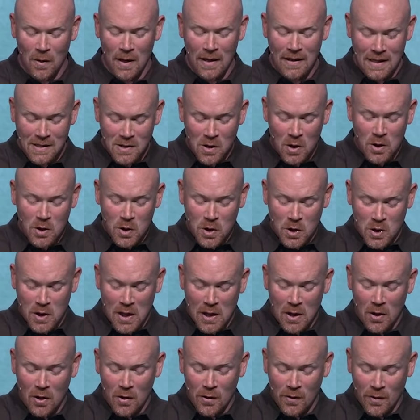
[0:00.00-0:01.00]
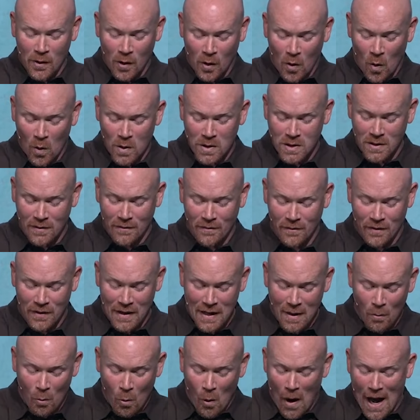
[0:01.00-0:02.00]
and that's going to steer the course of
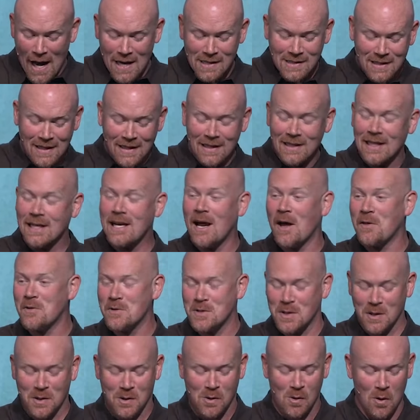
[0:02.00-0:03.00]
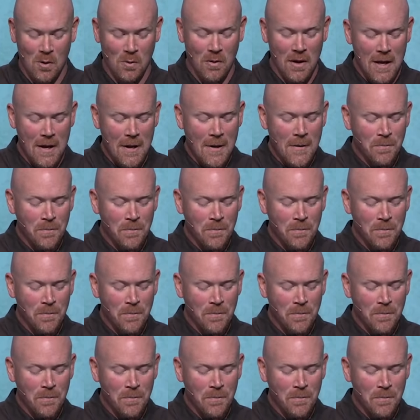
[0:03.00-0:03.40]
them wisely and lead others to truth.